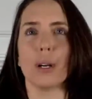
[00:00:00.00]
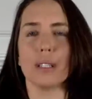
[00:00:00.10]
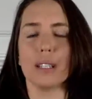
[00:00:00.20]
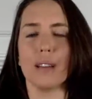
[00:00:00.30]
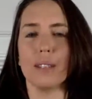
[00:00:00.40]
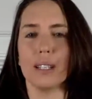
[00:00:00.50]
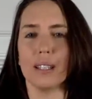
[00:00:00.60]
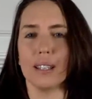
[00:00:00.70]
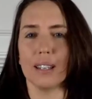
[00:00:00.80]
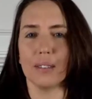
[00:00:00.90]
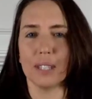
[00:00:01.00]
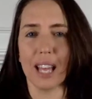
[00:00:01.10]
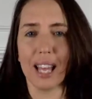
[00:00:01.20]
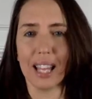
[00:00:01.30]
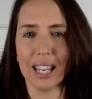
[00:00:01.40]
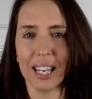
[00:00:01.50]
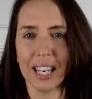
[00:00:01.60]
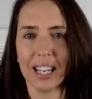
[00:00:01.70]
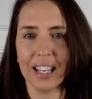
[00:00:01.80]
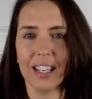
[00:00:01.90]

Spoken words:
part 7 of 10,